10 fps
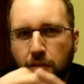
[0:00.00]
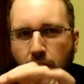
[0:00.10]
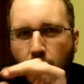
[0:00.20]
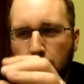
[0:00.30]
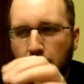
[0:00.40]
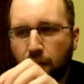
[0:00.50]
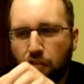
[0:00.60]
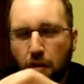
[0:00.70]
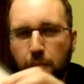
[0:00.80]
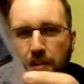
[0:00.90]
any autographs
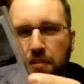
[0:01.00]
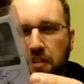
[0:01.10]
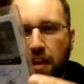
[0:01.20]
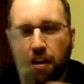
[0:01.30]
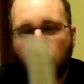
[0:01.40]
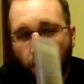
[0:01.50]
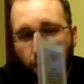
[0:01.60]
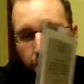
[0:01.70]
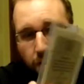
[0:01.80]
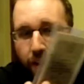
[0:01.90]
from this set at
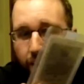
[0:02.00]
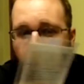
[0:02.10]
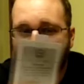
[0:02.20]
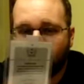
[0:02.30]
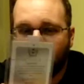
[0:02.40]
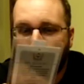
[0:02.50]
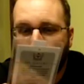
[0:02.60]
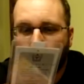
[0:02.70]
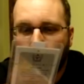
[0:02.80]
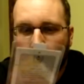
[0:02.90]
all, so that is
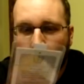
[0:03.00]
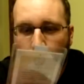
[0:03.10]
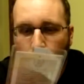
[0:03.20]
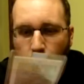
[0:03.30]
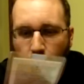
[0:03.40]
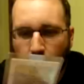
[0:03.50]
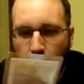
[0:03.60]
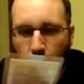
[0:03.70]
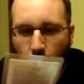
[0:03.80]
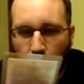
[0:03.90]
that
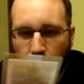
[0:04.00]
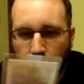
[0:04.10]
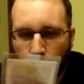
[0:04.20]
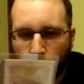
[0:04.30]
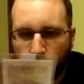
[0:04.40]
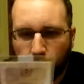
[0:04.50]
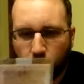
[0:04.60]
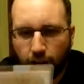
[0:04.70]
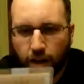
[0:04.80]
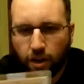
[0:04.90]
is awesome.
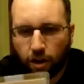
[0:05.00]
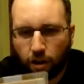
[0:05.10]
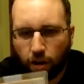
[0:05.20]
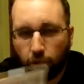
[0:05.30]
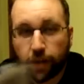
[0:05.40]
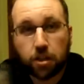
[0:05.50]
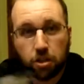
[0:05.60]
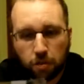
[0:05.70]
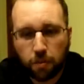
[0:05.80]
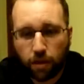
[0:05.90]
On-card auto like it
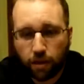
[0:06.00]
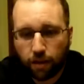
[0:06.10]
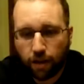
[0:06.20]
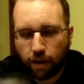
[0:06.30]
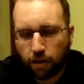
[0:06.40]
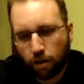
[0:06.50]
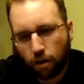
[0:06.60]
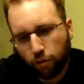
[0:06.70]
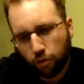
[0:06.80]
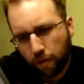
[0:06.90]
should be. On-card
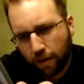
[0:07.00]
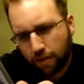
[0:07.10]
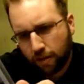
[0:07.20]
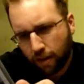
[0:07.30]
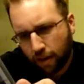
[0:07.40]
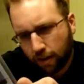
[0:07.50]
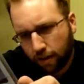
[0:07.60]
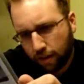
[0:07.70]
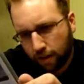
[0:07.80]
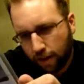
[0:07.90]
auto from
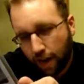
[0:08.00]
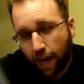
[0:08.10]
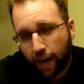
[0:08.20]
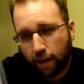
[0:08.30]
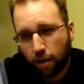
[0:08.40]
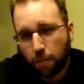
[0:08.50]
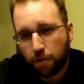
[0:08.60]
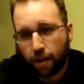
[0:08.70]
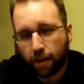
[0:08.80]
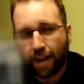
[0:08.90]
1999, Upper Deck,